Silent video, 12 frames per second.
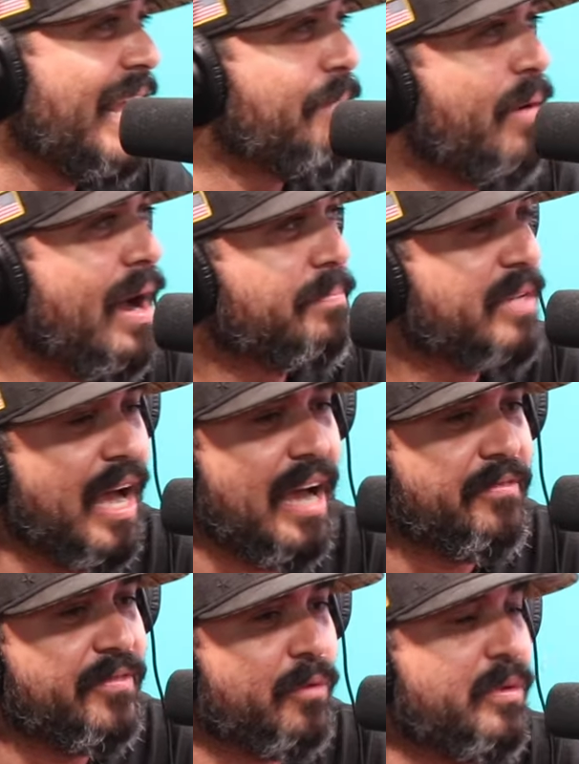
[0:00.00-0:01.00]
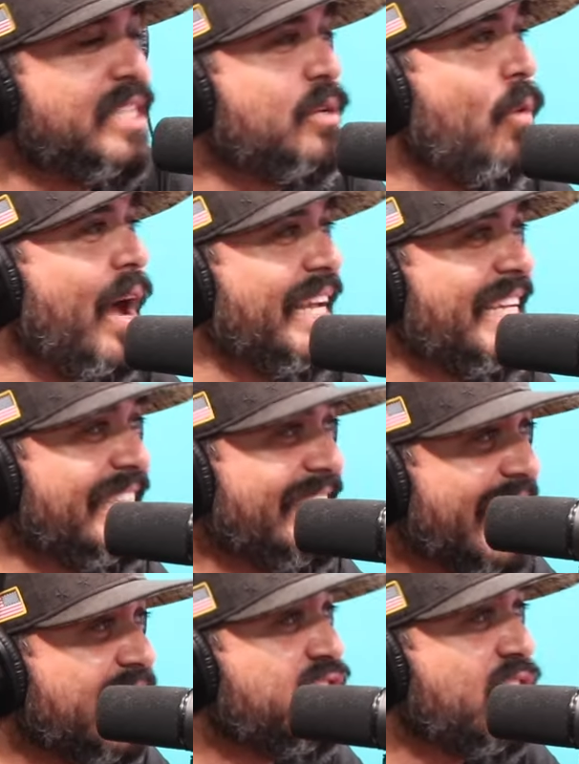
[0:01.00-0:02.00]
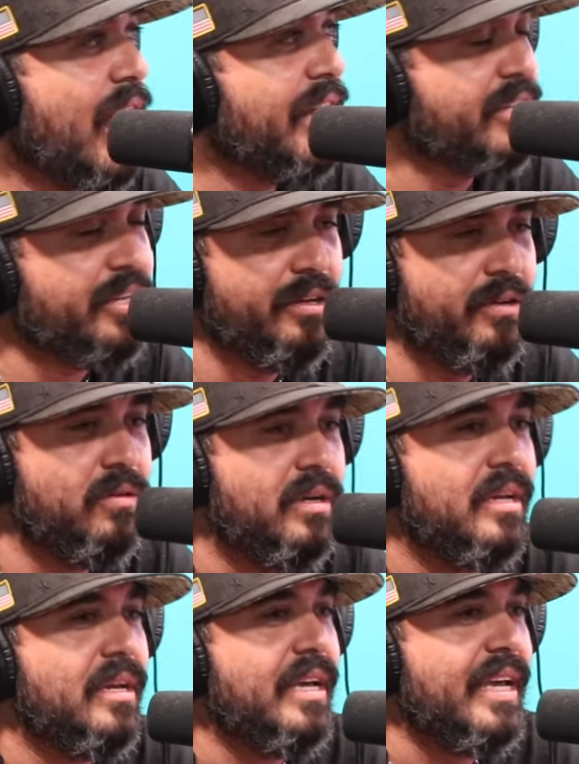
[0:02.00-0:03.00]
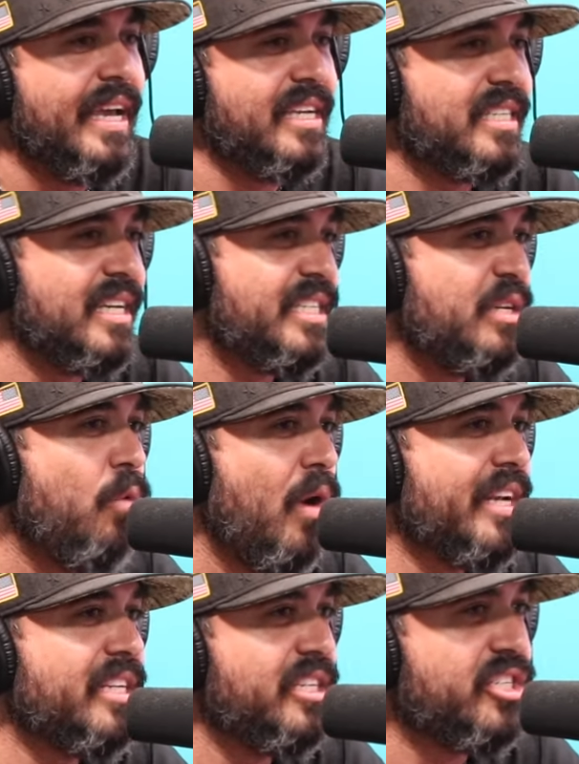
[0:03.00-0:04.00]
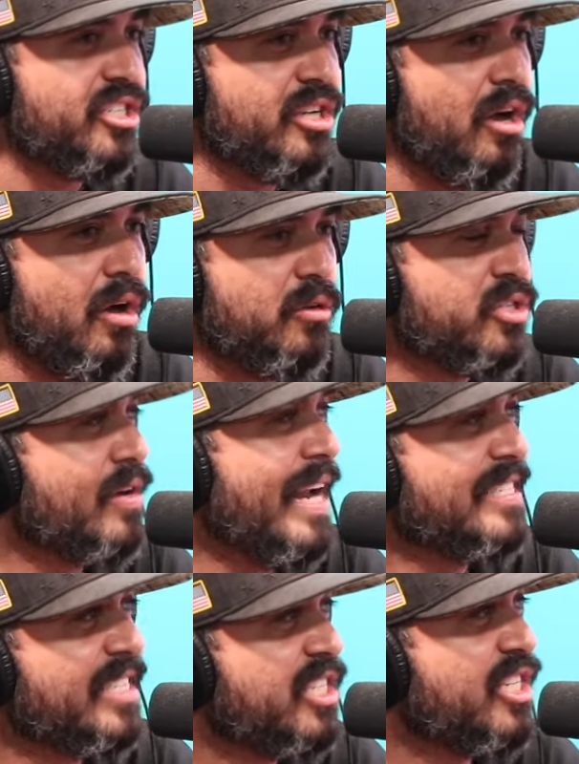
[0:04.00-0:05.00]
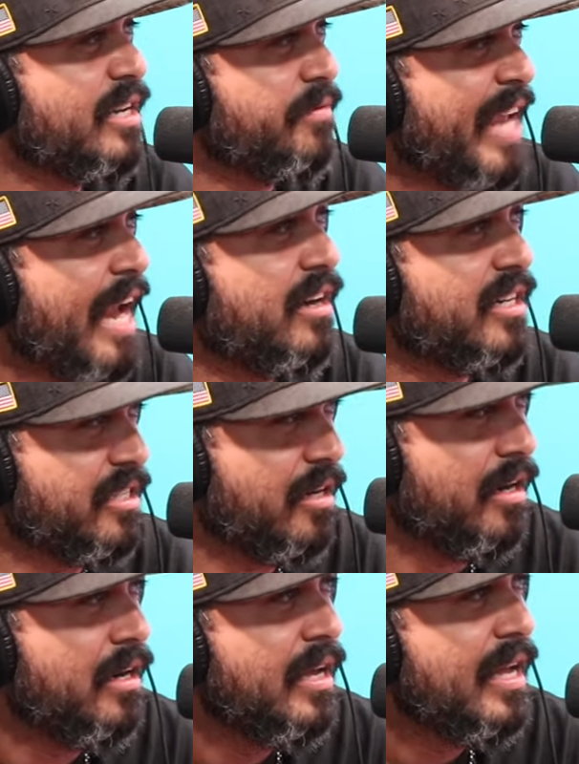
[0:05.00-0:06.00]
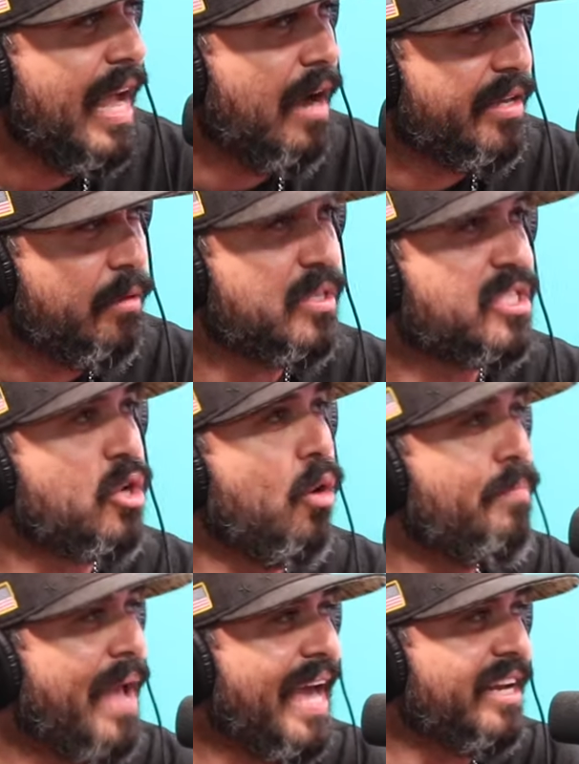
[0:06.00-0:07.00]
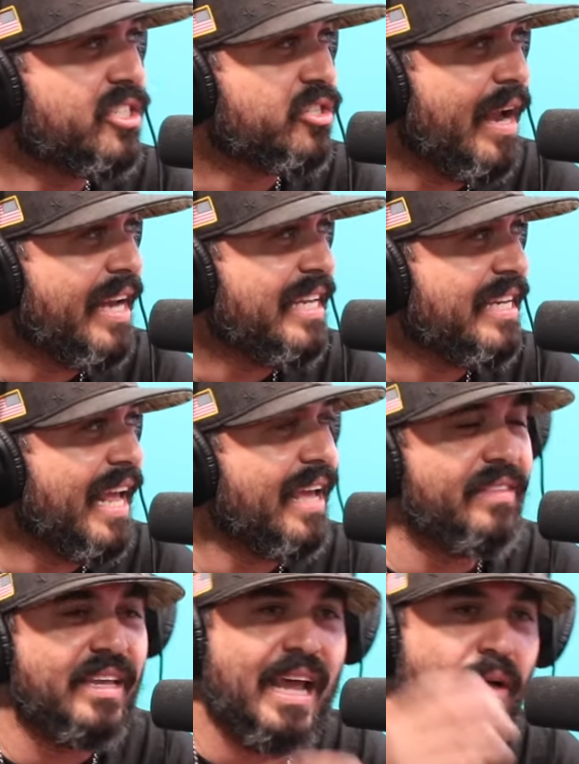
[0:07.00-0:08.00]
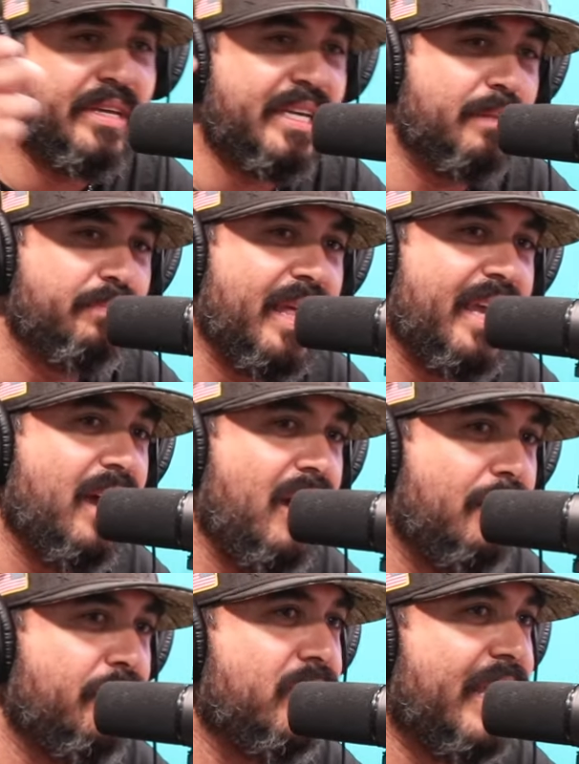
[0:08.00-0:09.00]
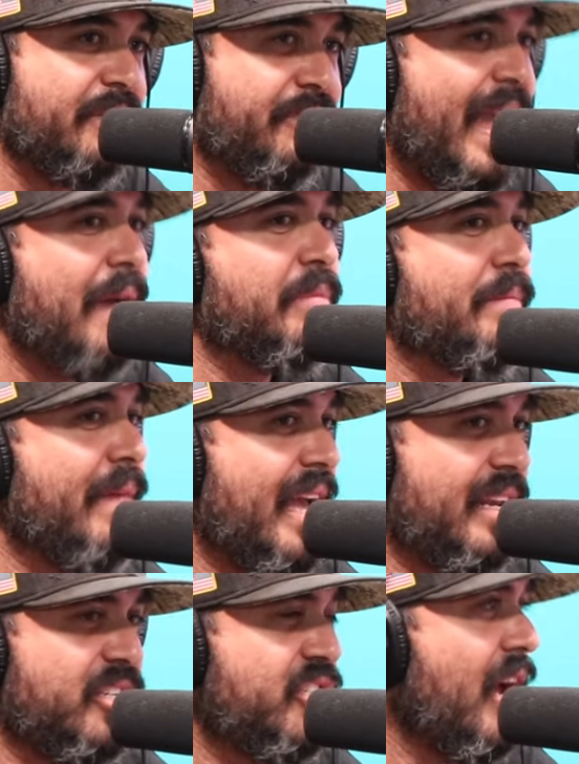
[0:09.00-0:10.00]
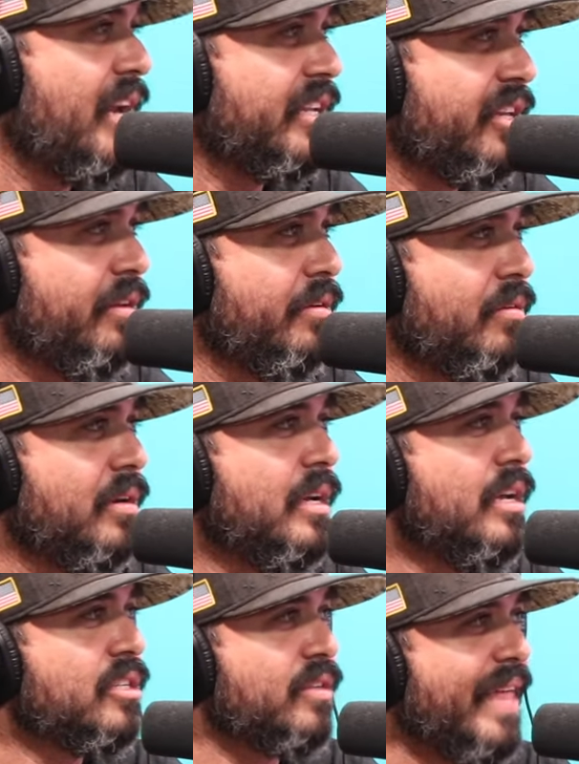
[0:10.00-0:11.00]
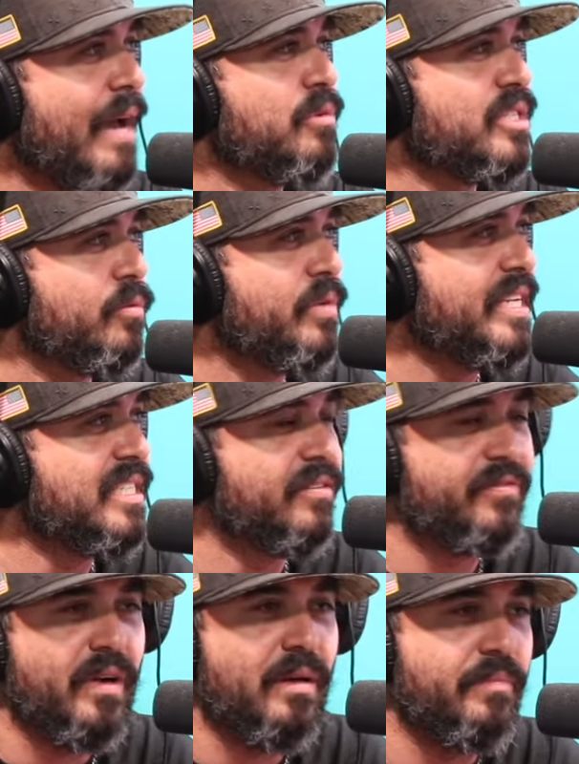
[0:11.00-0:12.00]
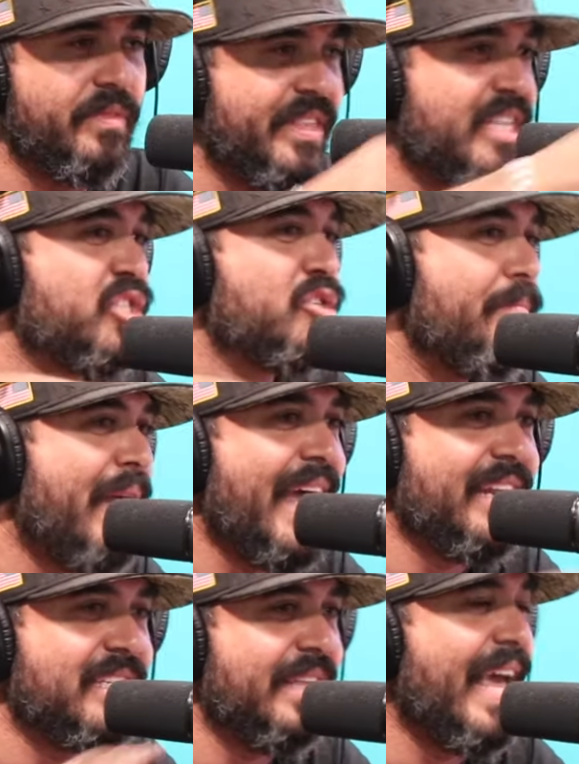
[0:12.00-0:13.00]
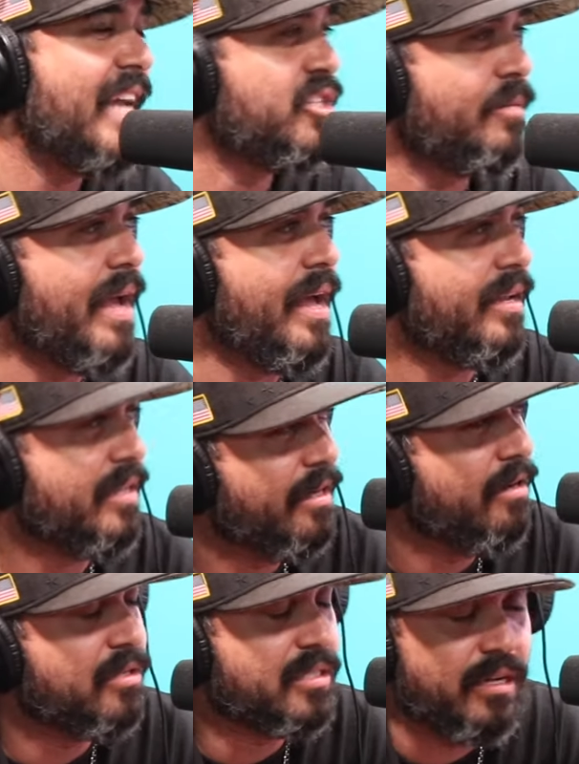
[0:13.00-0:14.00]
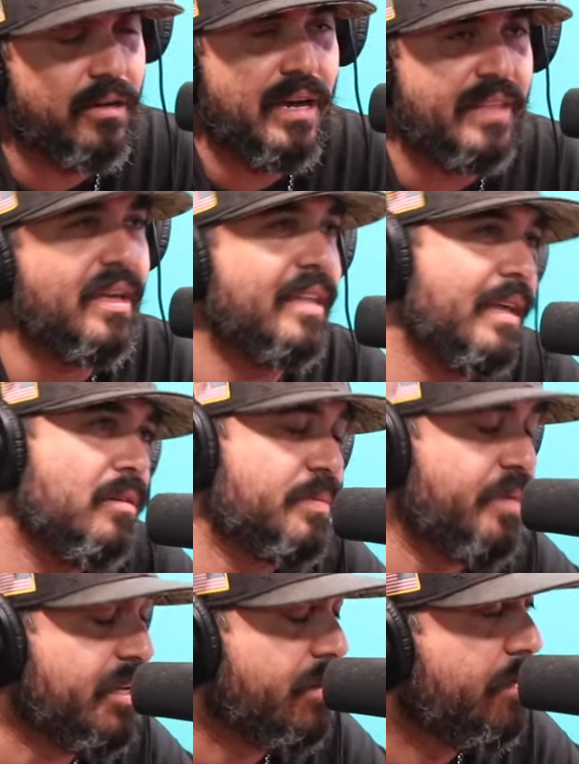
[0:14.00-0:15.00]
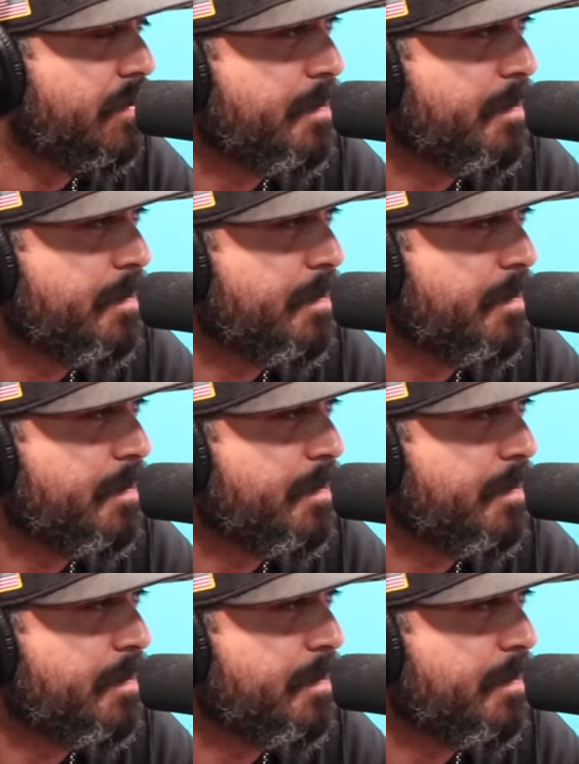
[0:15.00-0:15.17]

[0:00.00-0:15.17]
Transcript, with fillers: Day popped off, the reason why he did John Q is because he wanted to show transition of character, how he was so bad in Training Day and then how he could play a humble like family man in John Q. So that was the reason from this dramatic to that dramatic, you know? So I thought that was pretty cool.